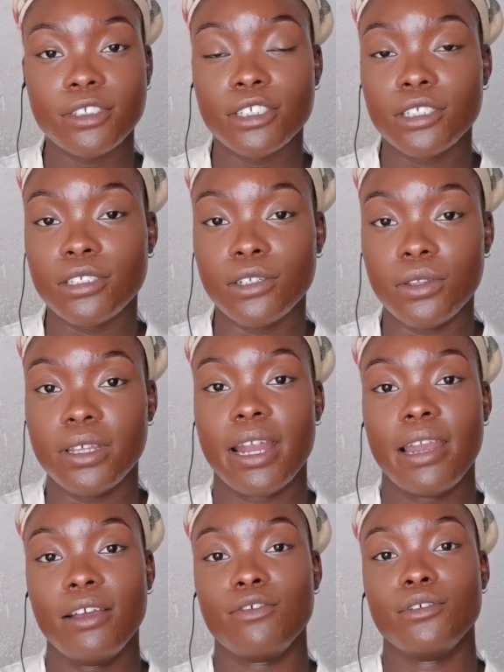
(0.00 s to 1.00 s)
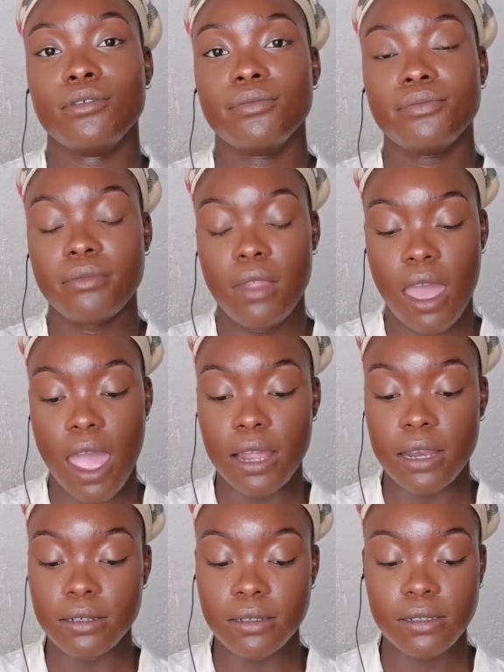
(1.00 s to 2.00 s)
just know that I love you.
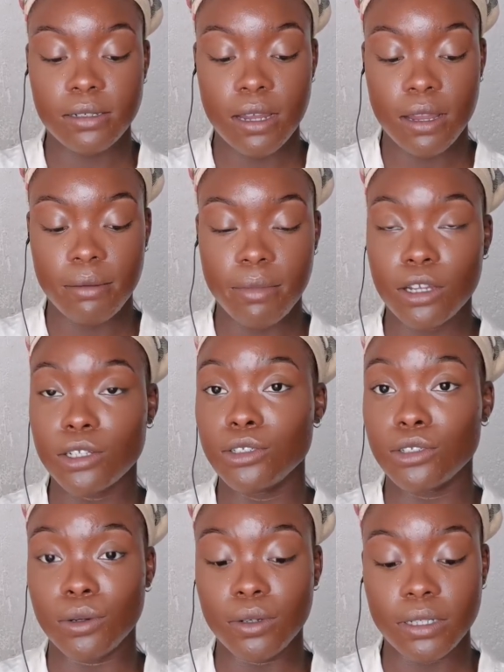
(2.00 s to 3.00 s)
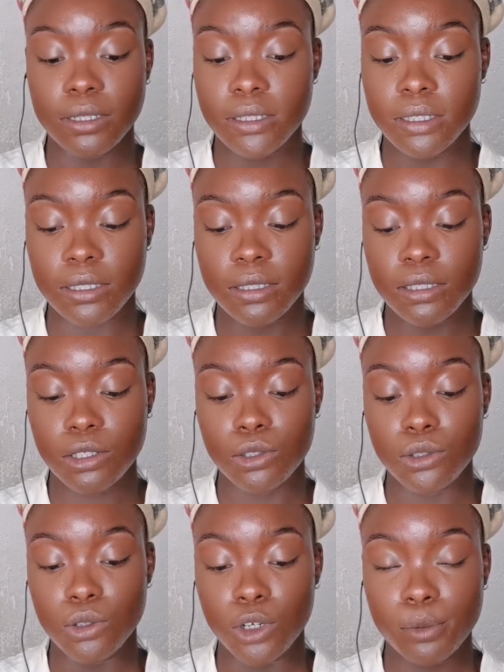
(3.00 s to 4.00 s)
And my condolences
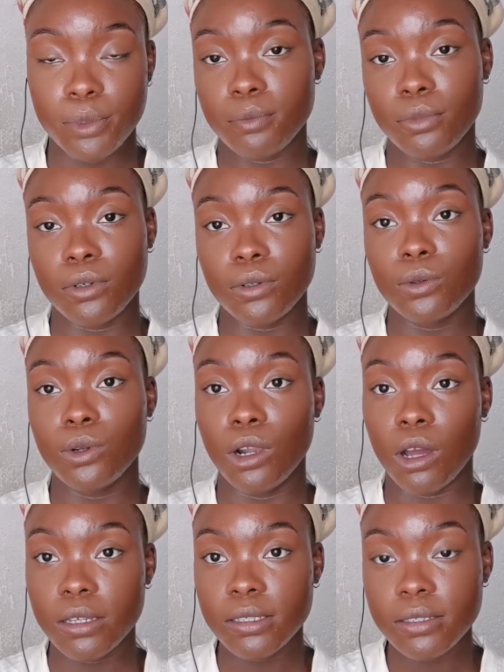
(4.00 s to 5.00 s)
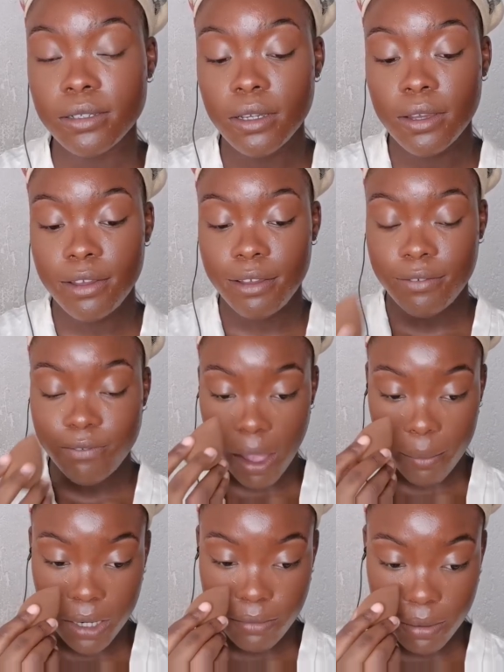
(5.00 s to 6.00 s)
to those people who lost
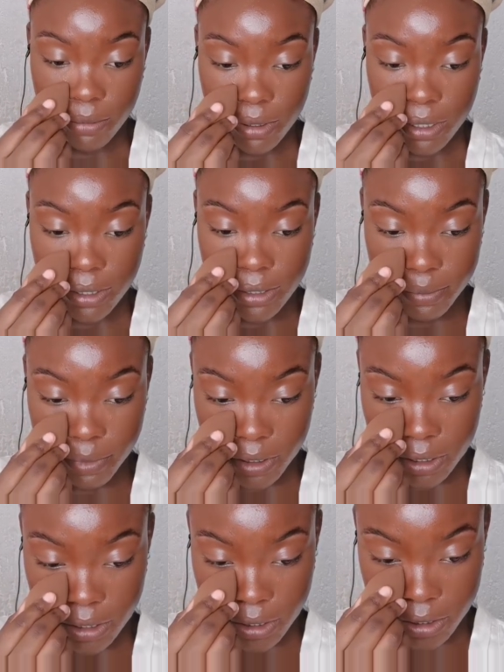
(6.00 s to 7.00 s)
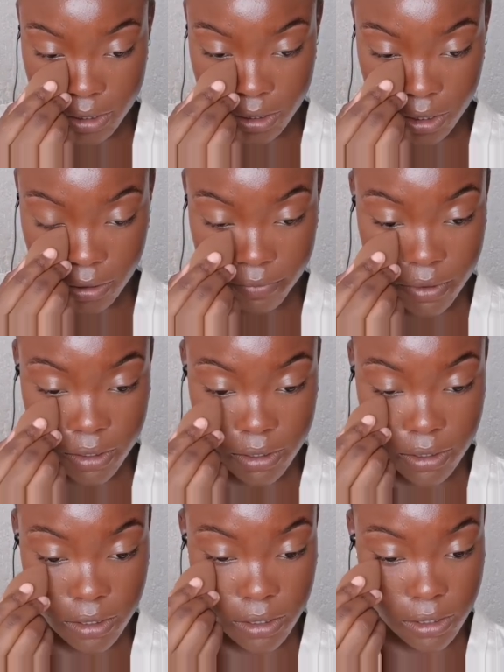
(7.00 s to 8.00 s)
family members because of
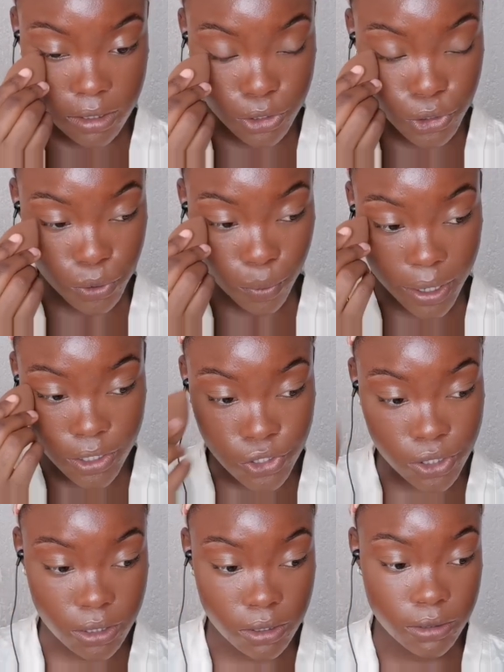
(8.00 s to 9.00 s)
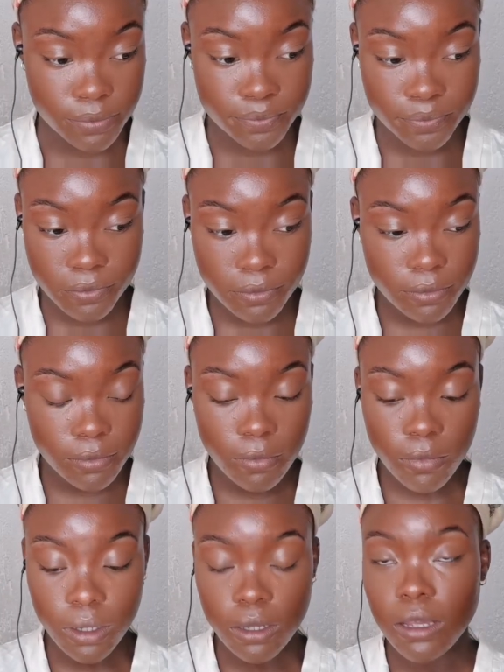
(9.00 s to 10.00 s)
this situation.
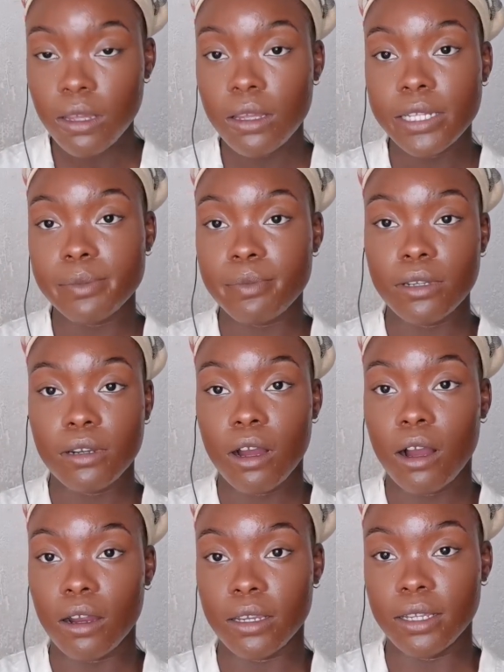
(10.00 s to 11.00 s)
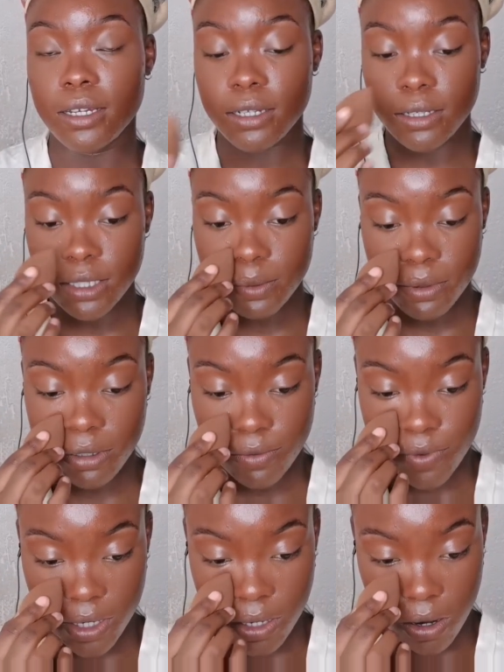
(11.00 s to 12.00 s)
It's been a hard year. It's been
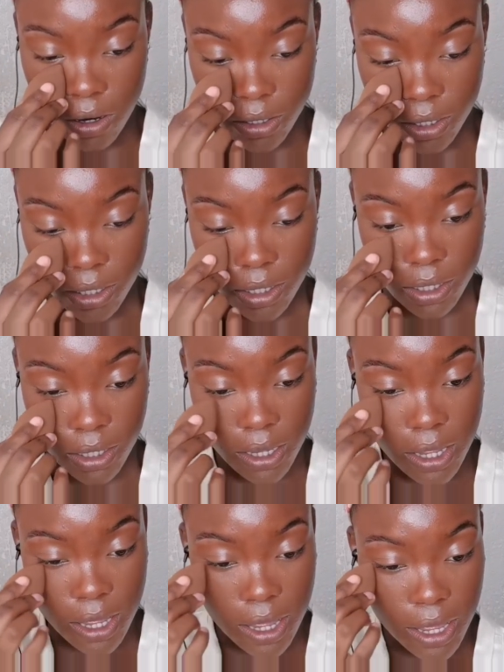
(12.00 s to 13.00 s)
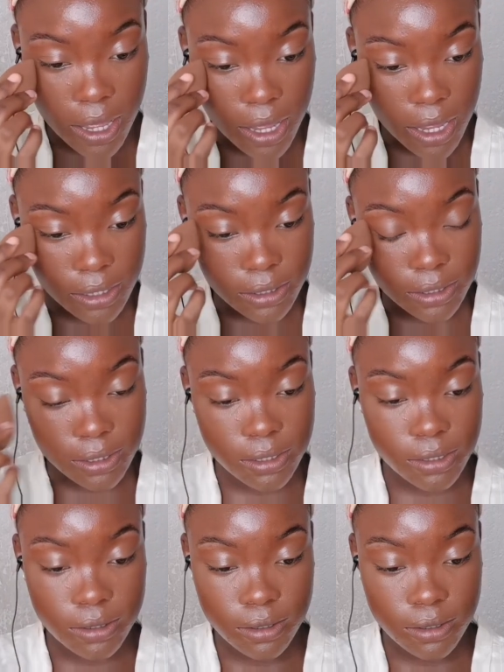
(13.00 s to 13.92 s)
a really hard year. And